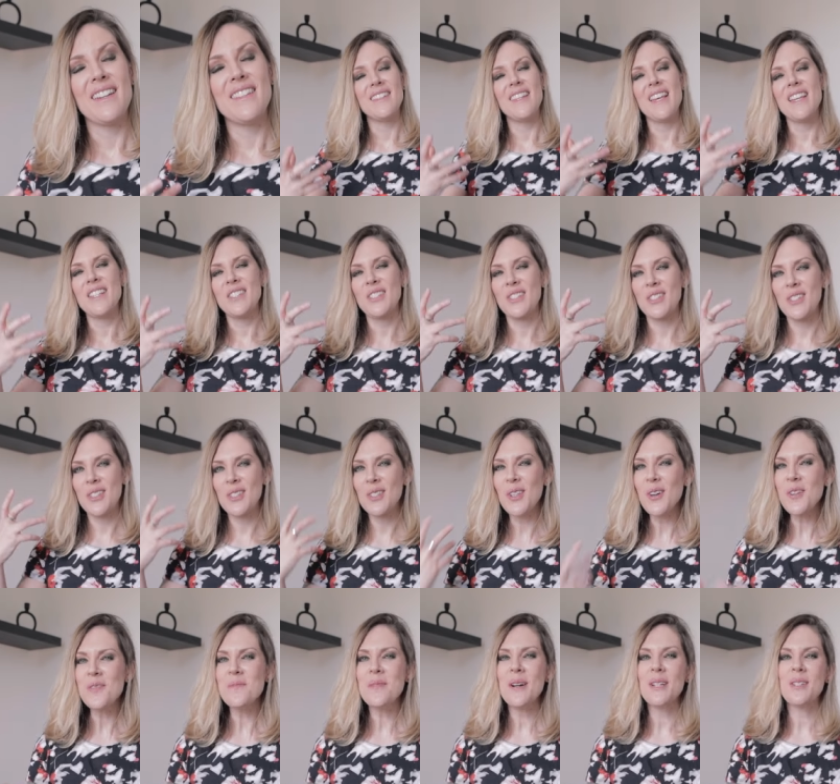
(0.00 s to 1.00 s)
Thanks
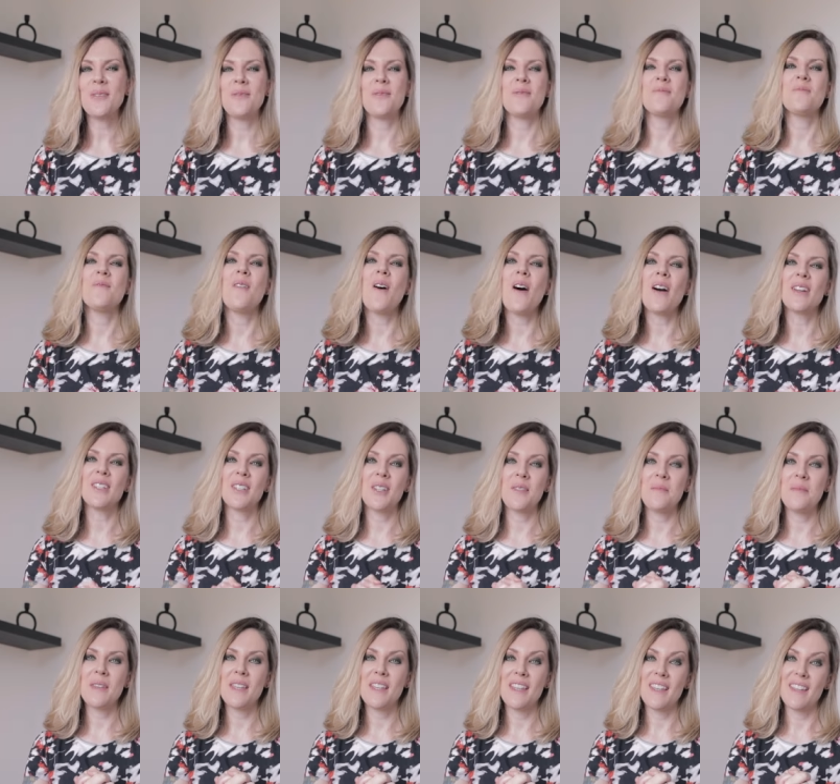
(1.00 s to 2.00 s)
so much for
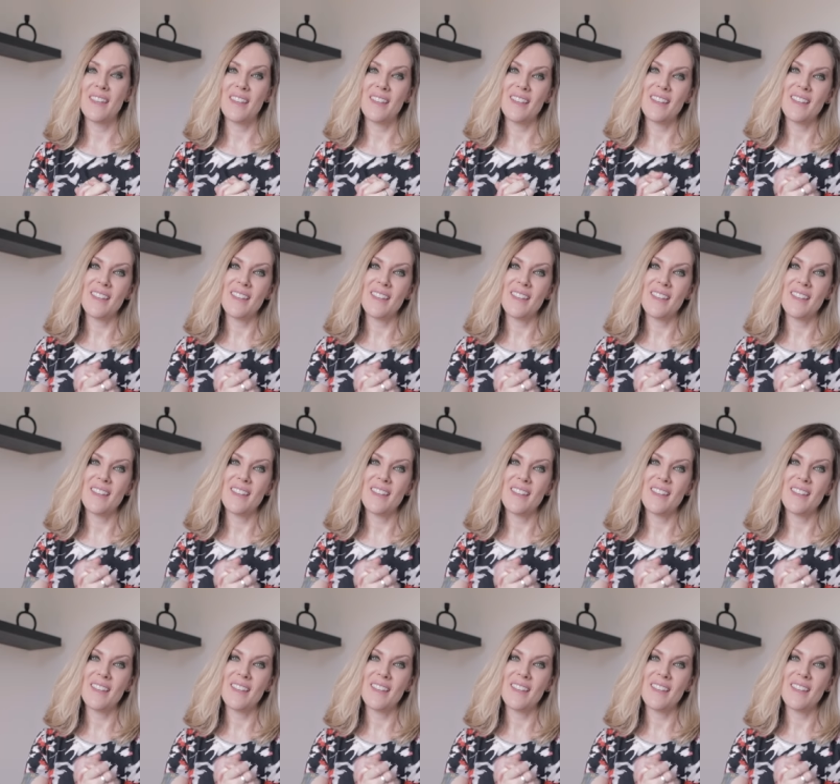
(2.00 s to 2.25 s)
watching me,